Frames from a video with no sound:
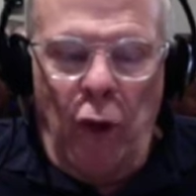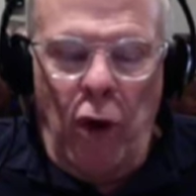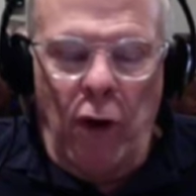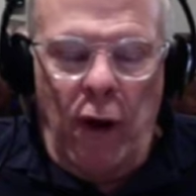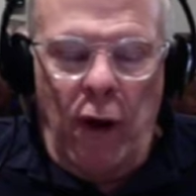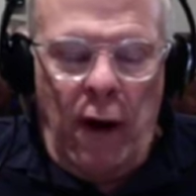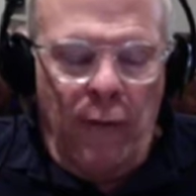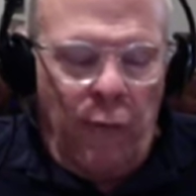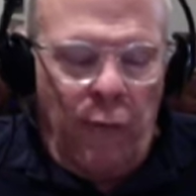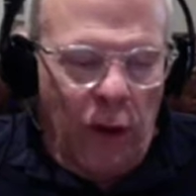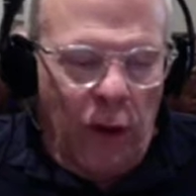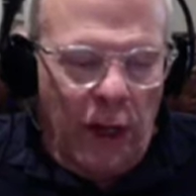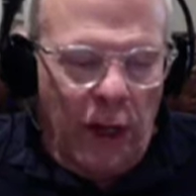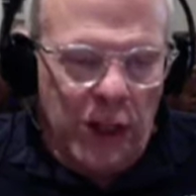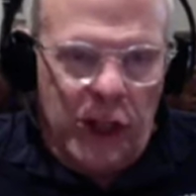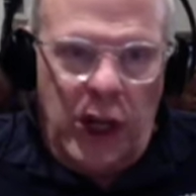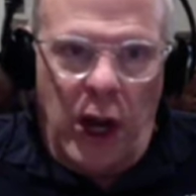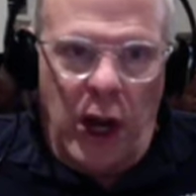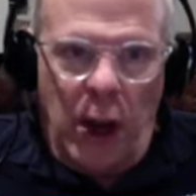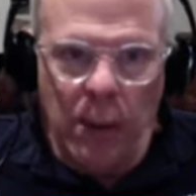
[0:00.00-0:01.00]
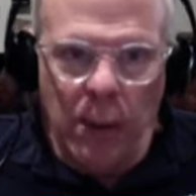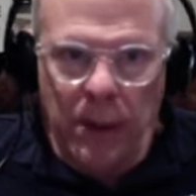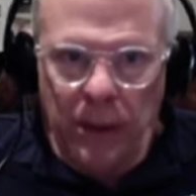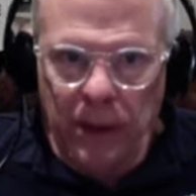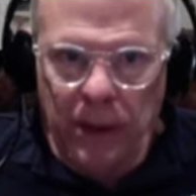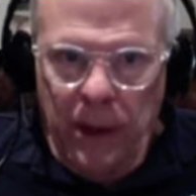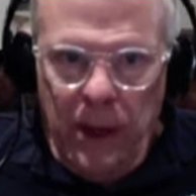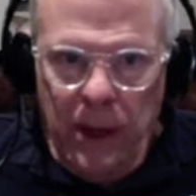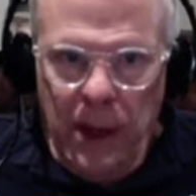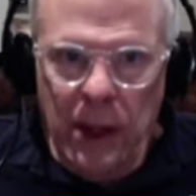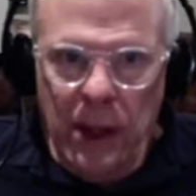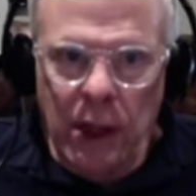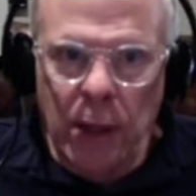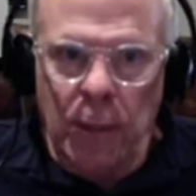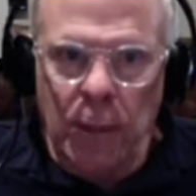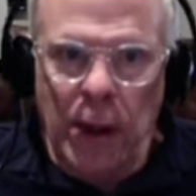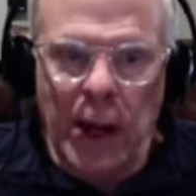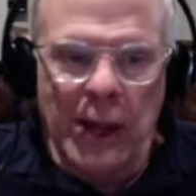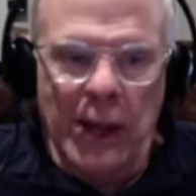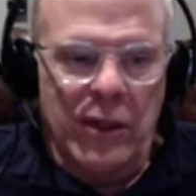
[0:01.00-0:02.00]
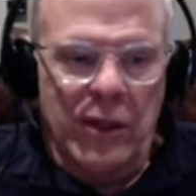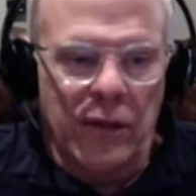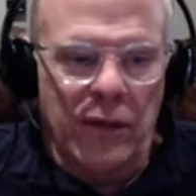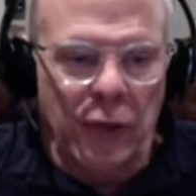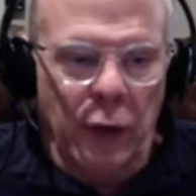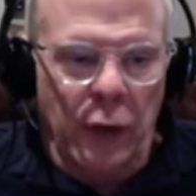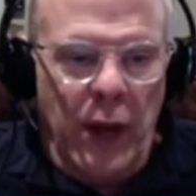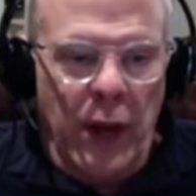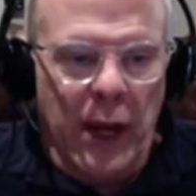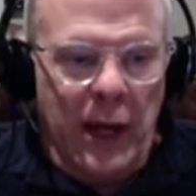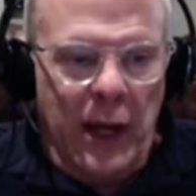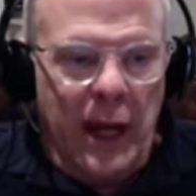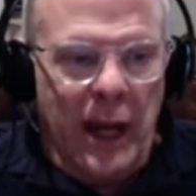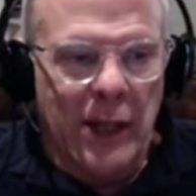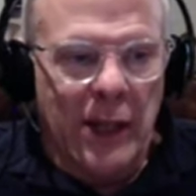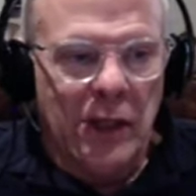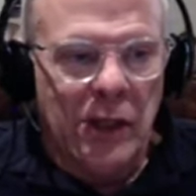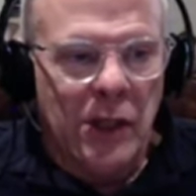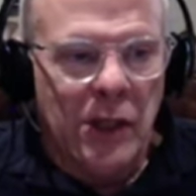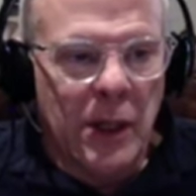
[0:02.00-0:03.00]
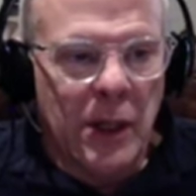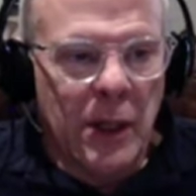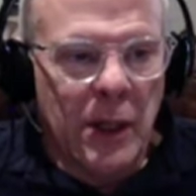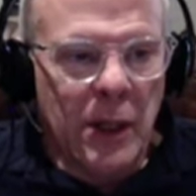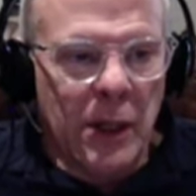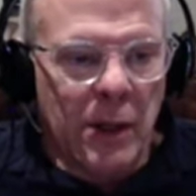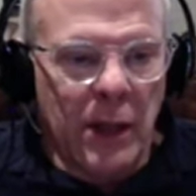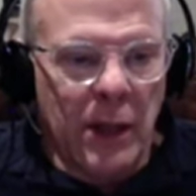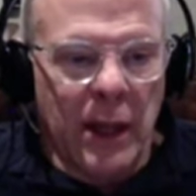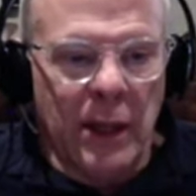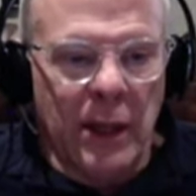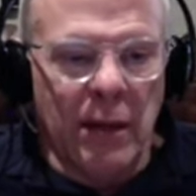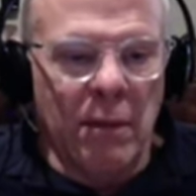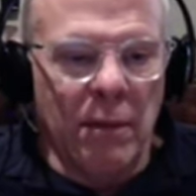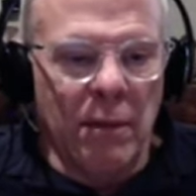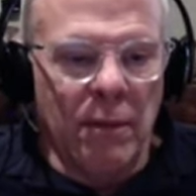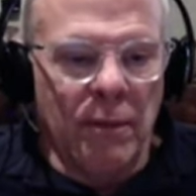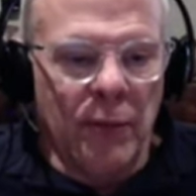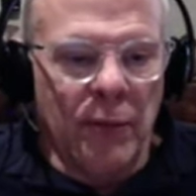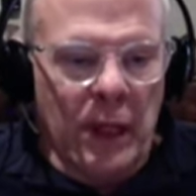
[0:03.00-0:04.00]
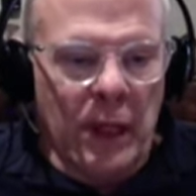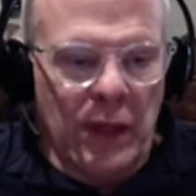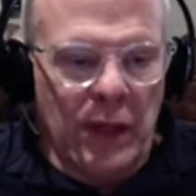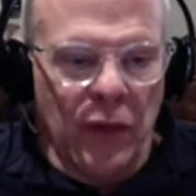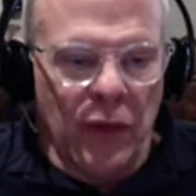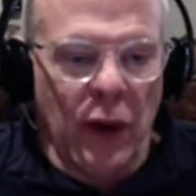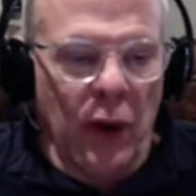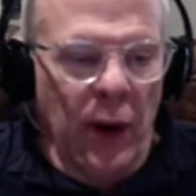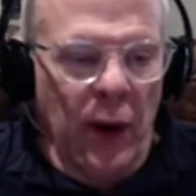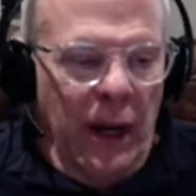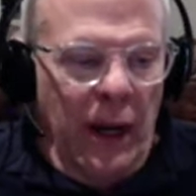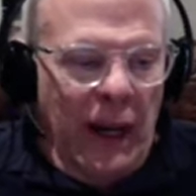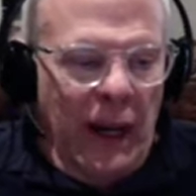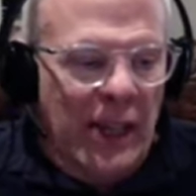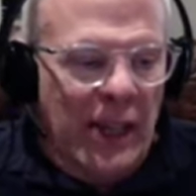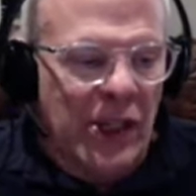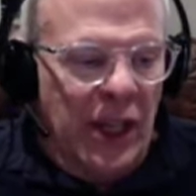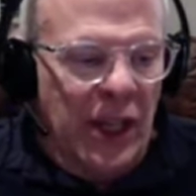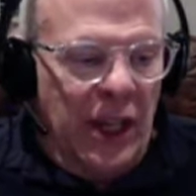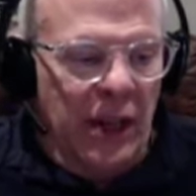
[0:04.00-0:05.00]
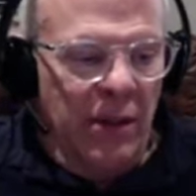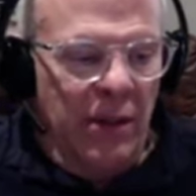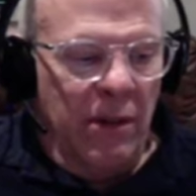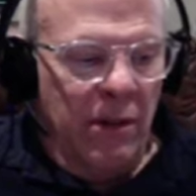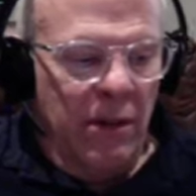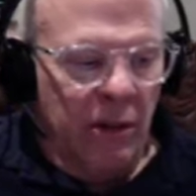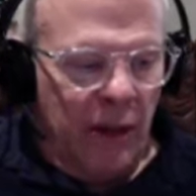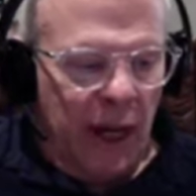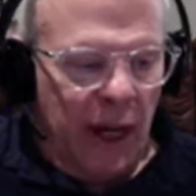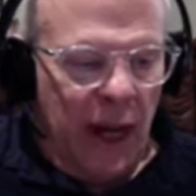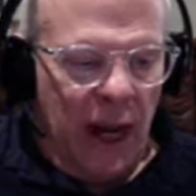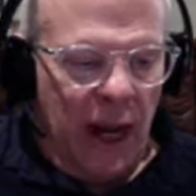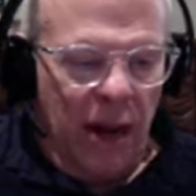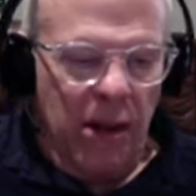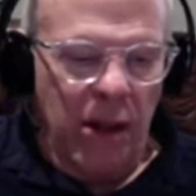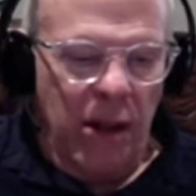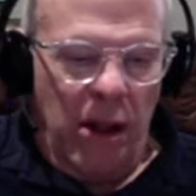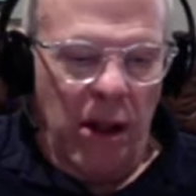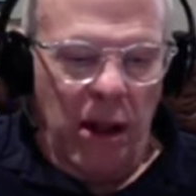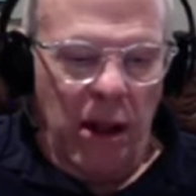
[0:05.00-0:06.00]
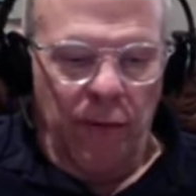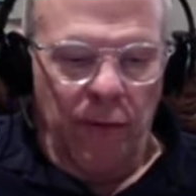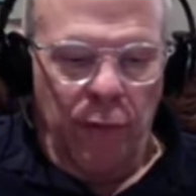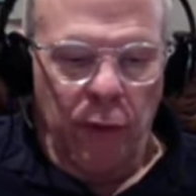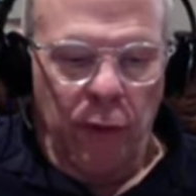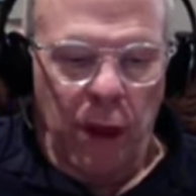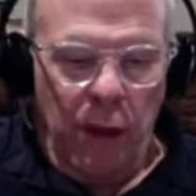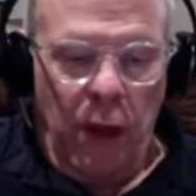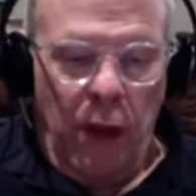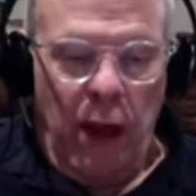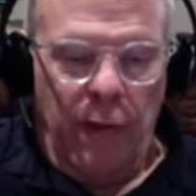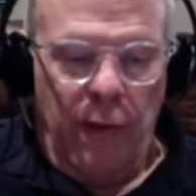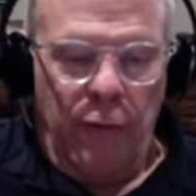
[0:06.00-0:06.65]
how far that's come in the past few decades. That it's very easy to get off a lot of